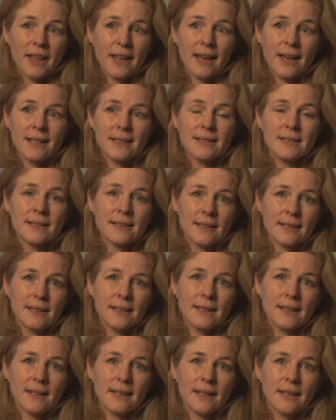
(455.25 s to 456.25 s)
that
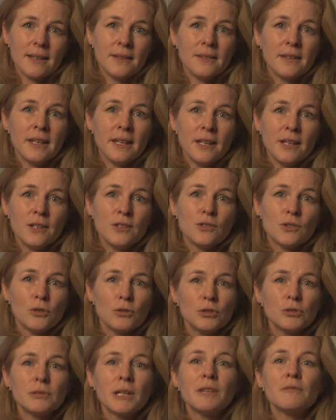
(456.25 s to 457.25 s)
in the
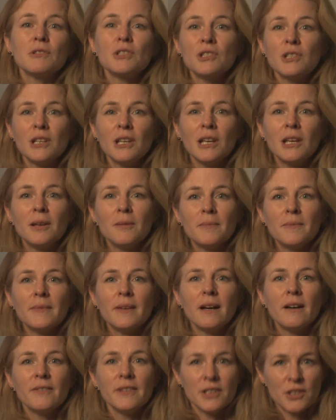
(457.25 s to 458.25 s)
dose rate regime
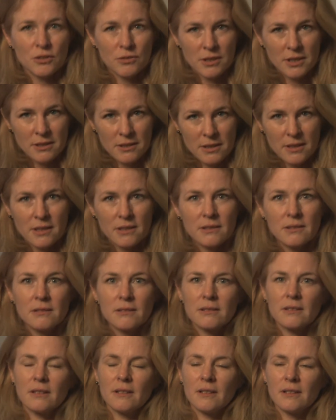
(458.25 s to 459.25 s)
of interest to
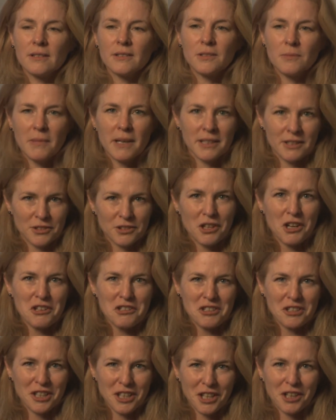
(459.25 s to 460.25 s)
this, uh, to my
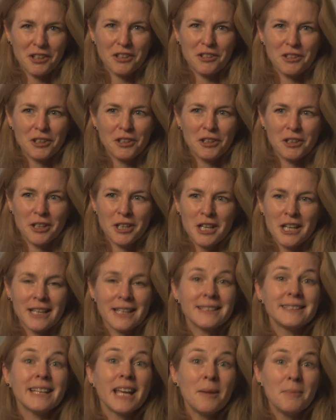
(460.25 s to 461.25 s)
discussion here, uh,
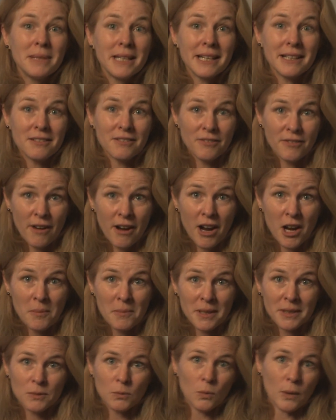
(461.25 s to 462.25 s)
contaminated
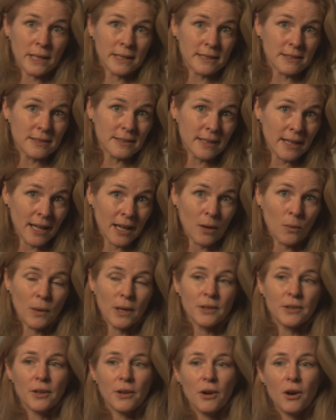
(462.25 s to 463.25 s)
environment, when to stay,
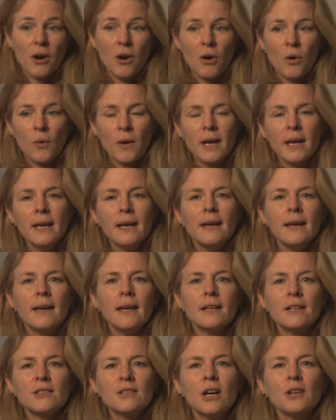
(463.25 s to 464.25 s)
when to go,
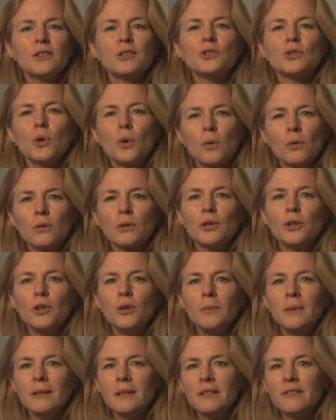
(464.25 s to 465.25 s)
it is not the total
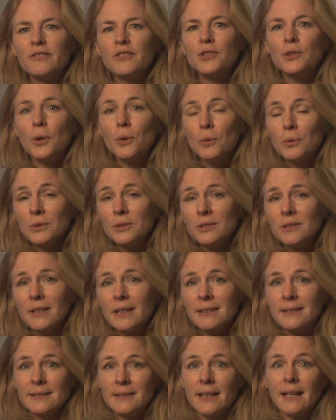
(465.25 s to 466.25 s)
cumulative dose
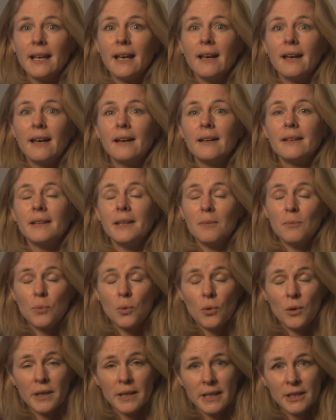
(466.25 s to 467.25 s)
that's the
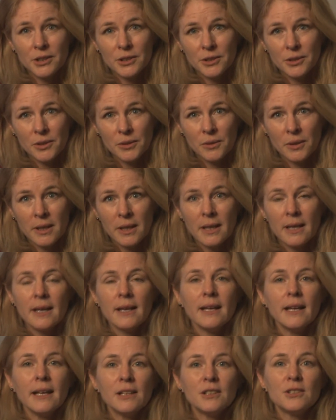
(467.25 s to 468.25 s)
important issue.
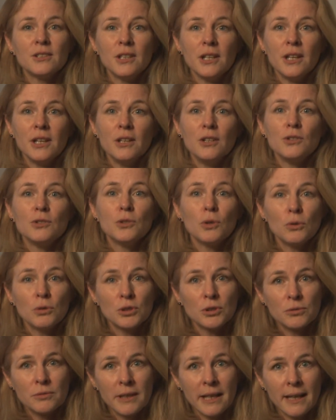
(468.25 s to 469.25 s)
It's the
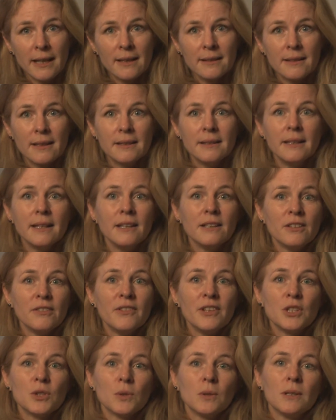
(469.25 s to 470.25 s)
dose rate that the
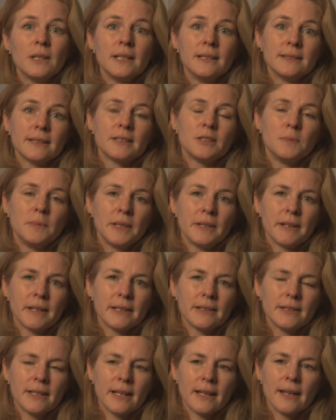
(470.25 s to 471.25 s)
individual is
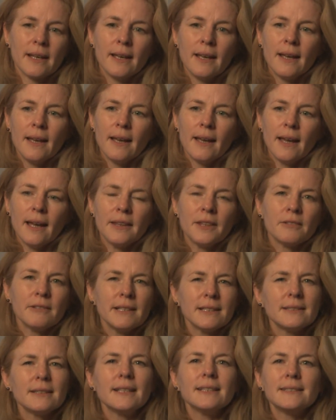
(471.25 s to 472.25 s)
experiencing. And the
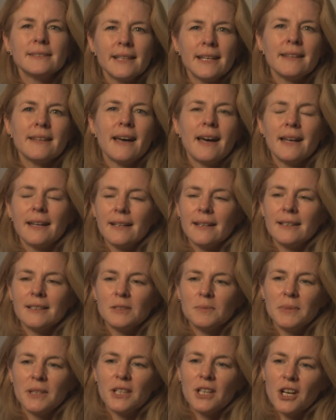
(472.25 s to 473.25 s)
reason I say that
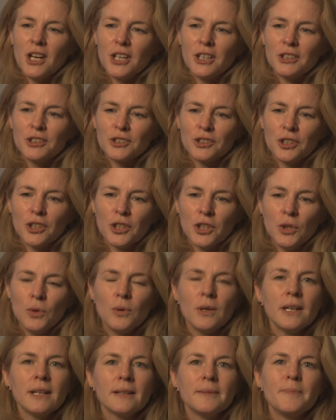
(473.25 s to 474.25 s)
is because you
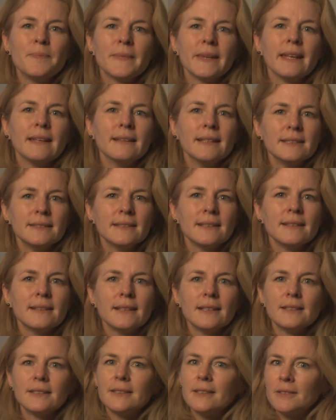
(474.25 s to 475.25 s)
can elicit
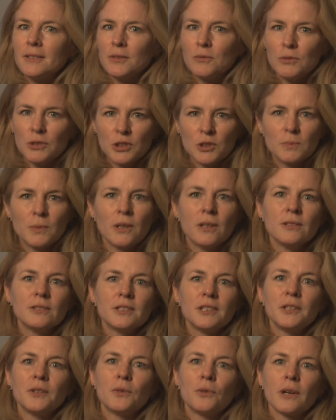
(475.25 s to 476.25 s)
a certain
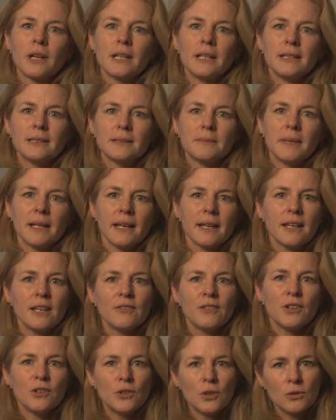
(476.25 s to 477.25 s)
response in an organism at a
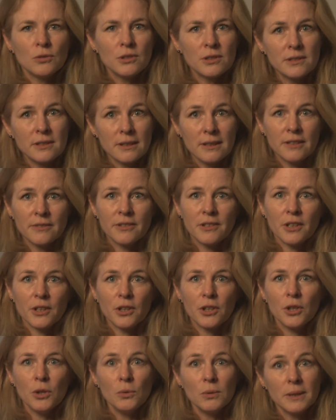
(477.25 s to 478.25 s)
given dose delivered
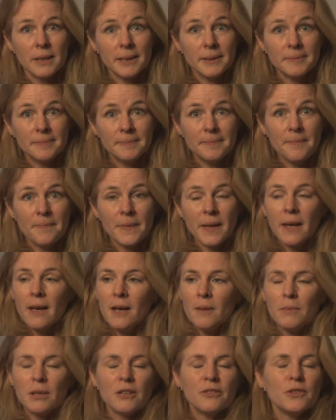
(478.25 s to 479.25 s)
acutely,
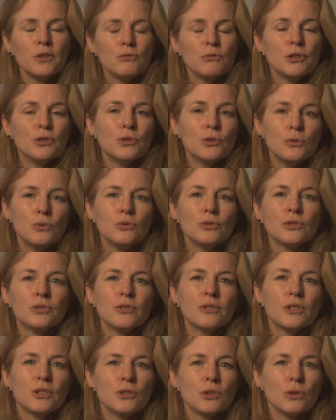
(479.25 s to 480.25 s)
but if you reduce the